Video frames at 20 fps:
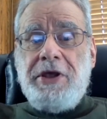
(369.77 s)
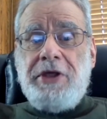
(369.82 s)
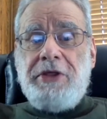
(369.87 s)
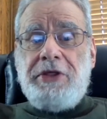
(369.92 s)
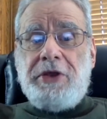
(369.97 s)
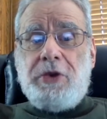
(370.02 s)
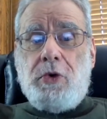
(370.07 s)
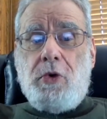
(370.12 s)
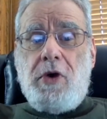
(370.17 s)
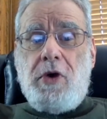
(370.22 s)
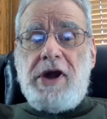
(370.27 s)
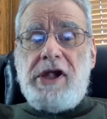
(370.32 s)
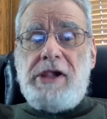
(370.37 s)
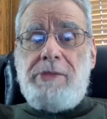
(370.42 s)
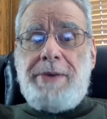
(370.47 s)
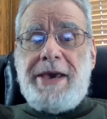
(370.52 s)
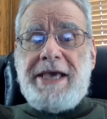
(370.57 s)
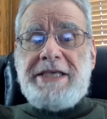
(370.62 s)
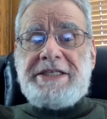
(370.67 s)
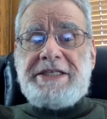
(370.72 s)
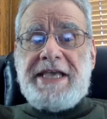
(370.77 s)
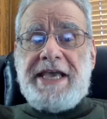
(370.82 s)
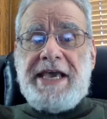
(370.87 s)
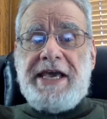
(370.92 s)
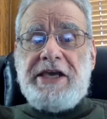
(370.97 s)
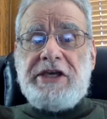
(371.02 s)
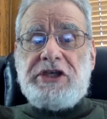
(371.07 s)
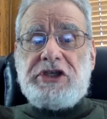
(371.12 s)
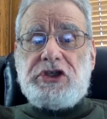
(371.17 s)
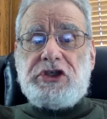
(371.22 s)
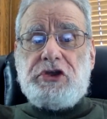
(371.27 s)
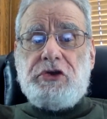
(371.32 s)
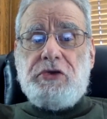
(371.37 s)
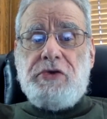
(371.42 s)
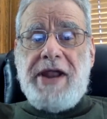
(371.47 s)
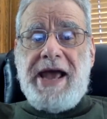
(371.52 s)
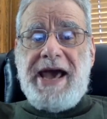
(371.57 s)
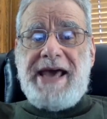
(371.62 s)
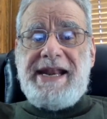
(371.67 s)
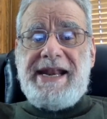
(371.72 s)
the oil-based inks do
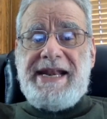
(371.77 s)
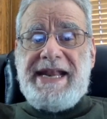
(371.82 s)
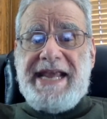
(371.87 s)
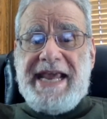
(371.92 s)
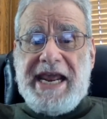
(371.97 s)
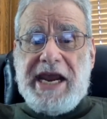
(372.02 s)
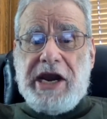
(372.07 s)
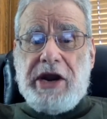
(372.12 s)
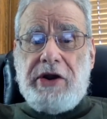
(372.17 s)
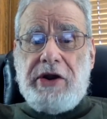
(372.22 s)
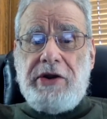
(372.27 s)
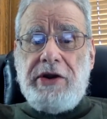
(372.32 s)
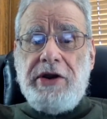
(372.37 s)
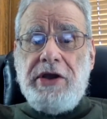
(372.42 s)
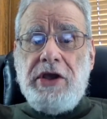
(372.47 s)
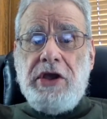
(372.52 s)
not adhere